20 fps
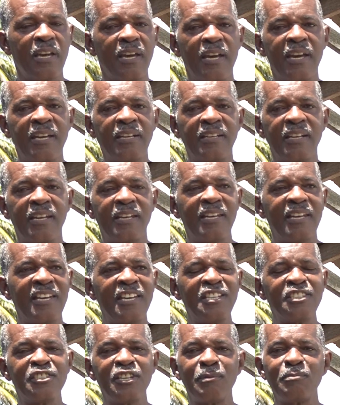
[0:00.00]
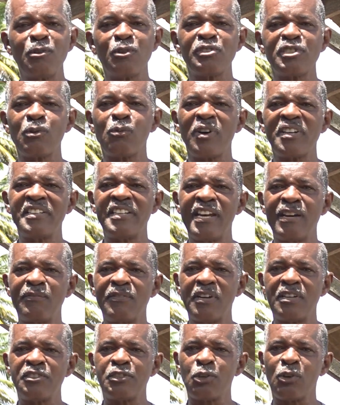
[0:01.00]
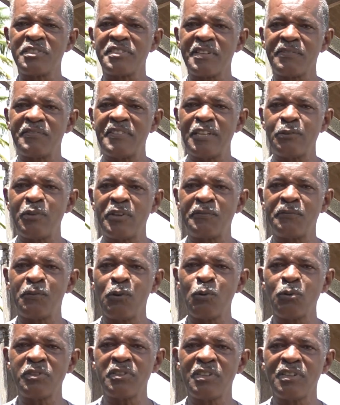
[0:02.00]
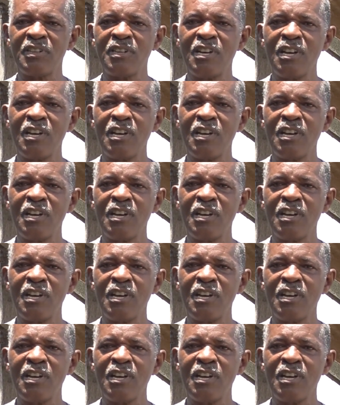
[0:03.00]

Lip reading: In Egypt, you see what Joseph did with food?